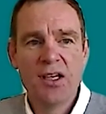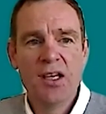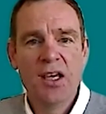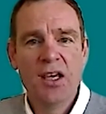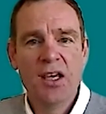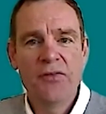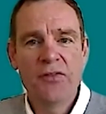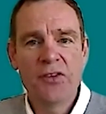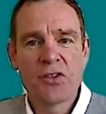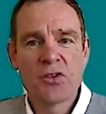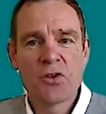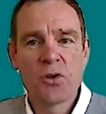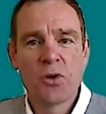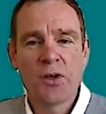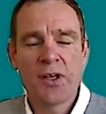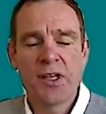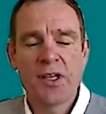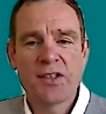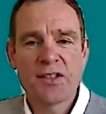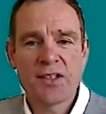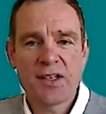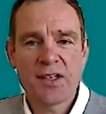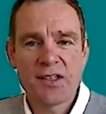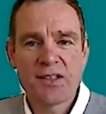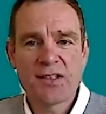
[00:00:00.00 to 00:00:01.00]
If you're talking
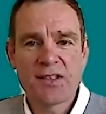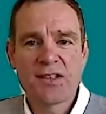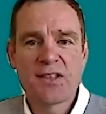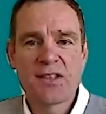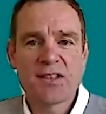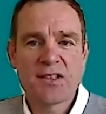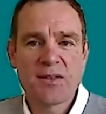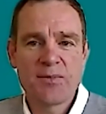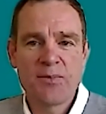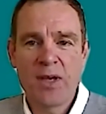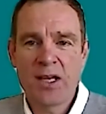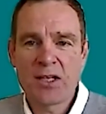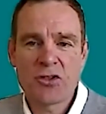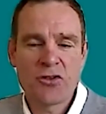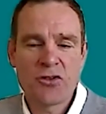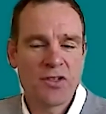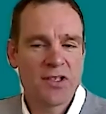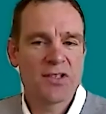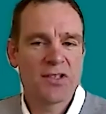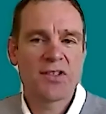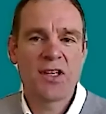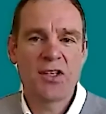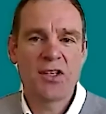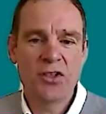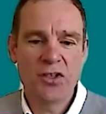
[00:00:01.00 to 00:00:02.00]
to consistent metrics,
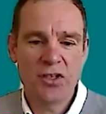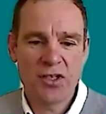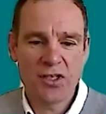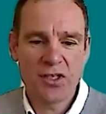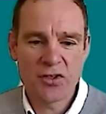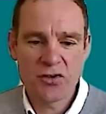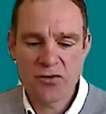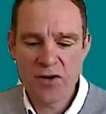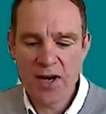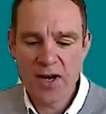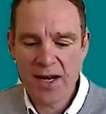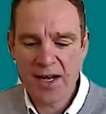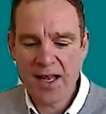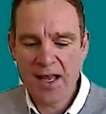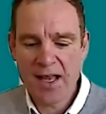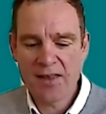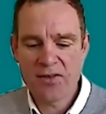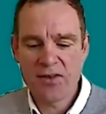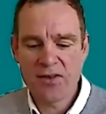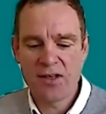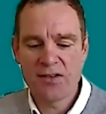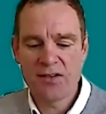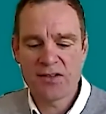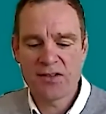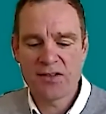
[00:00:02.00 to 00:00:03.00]
then you can track how
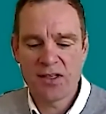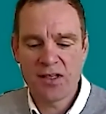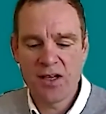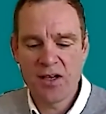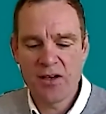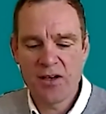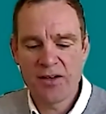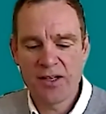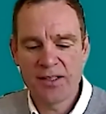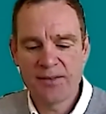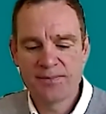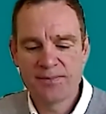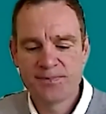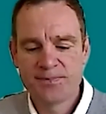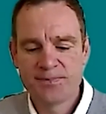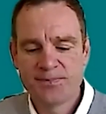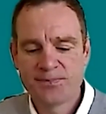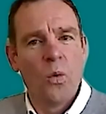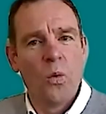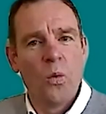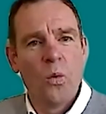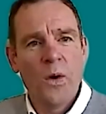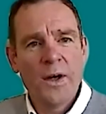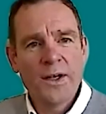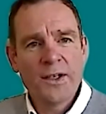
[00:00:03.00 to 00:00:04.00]
things are going.
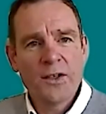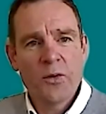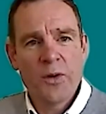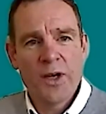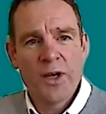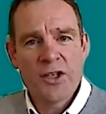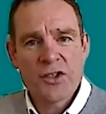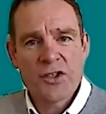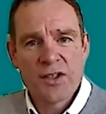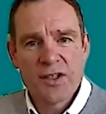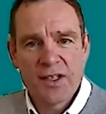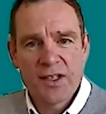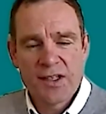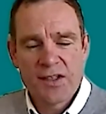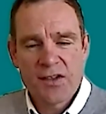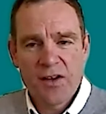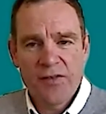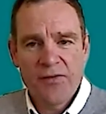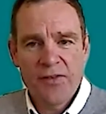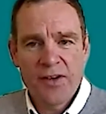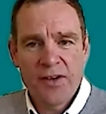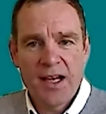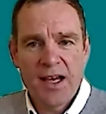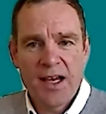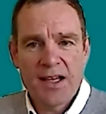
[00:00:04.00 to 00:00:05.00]
One question that is
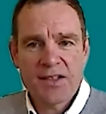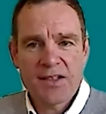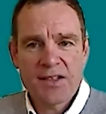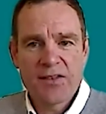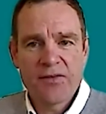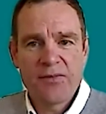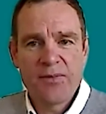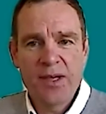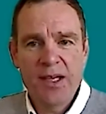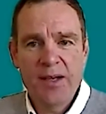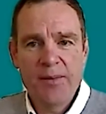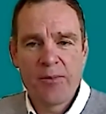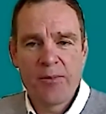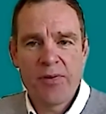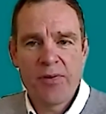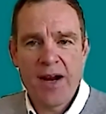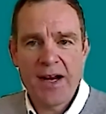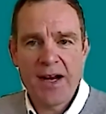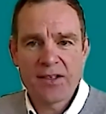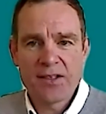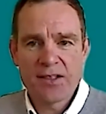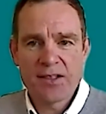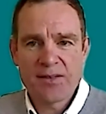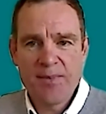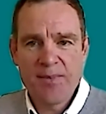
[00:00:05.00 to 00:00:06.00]
often asked of me from
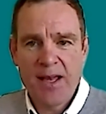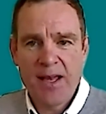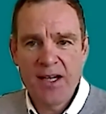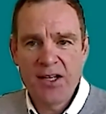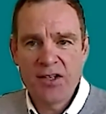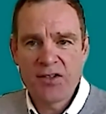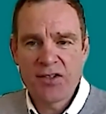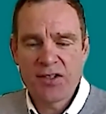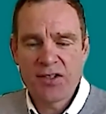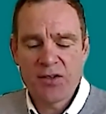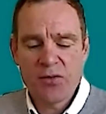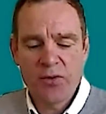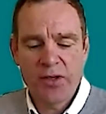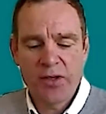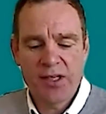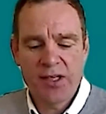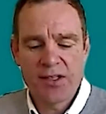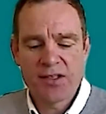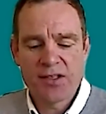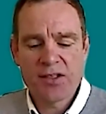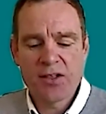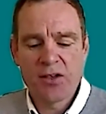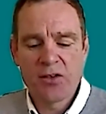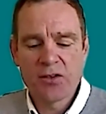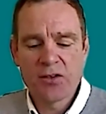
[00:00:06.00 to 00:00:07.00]
practice managers that we're
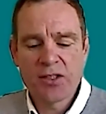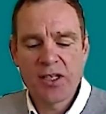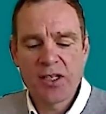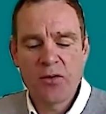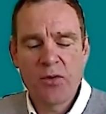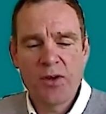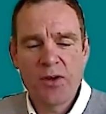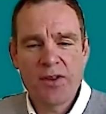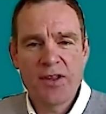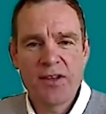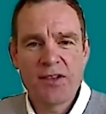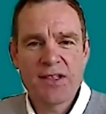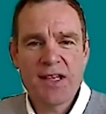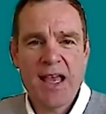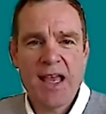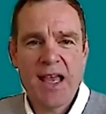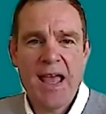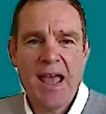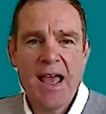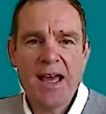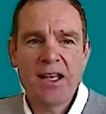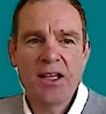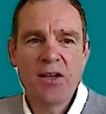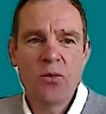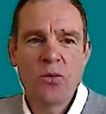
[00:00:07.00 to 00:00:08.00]
consulting with is
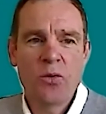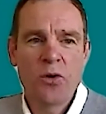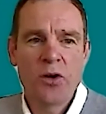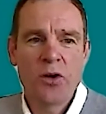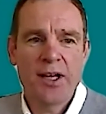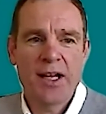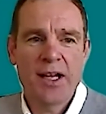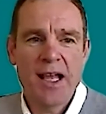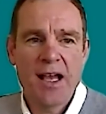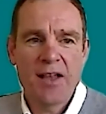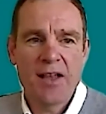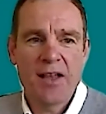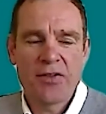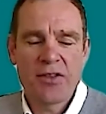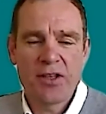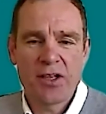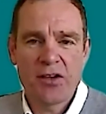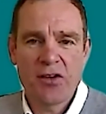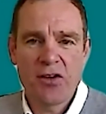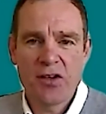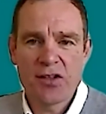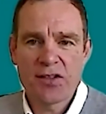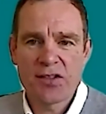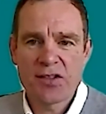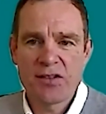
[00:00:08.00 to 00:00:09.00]
how do you work out the
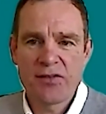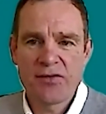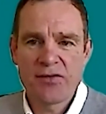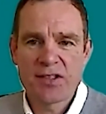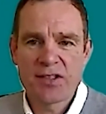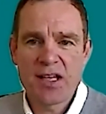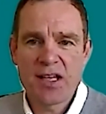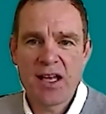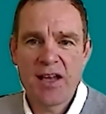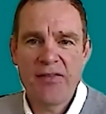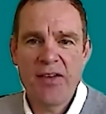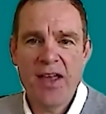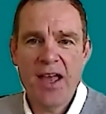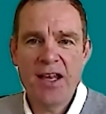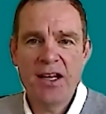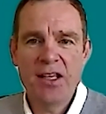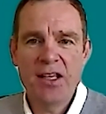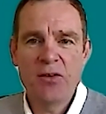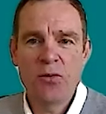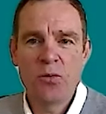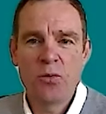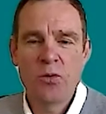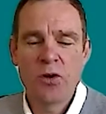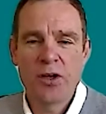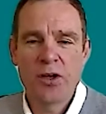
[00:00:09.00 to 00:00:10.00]
cost of staff? How do you
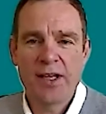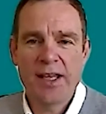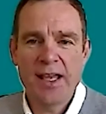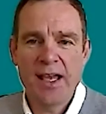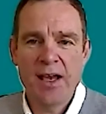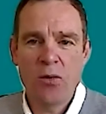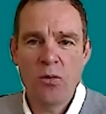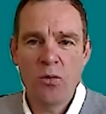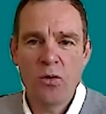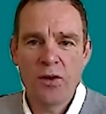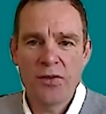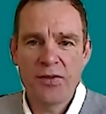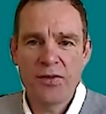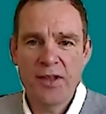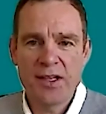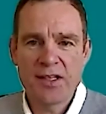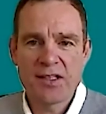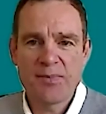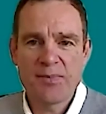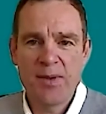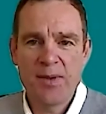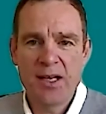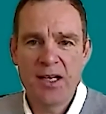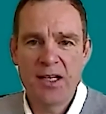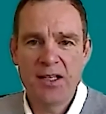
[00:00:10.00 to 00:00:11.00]
work out what they're
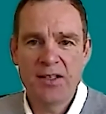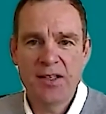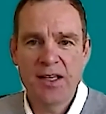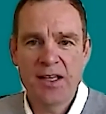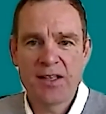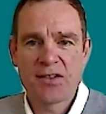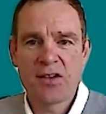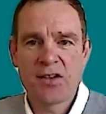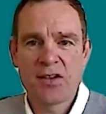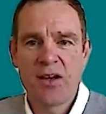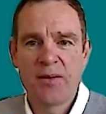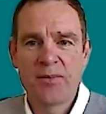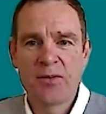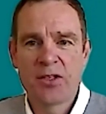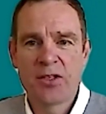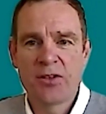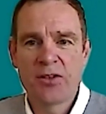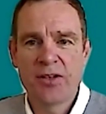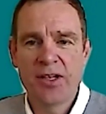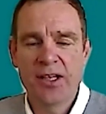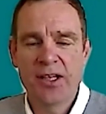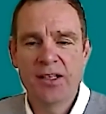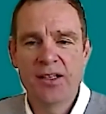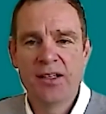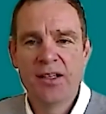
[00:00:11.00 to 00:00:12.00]
spending their time
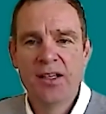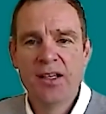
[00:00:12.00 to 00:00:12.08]
doing?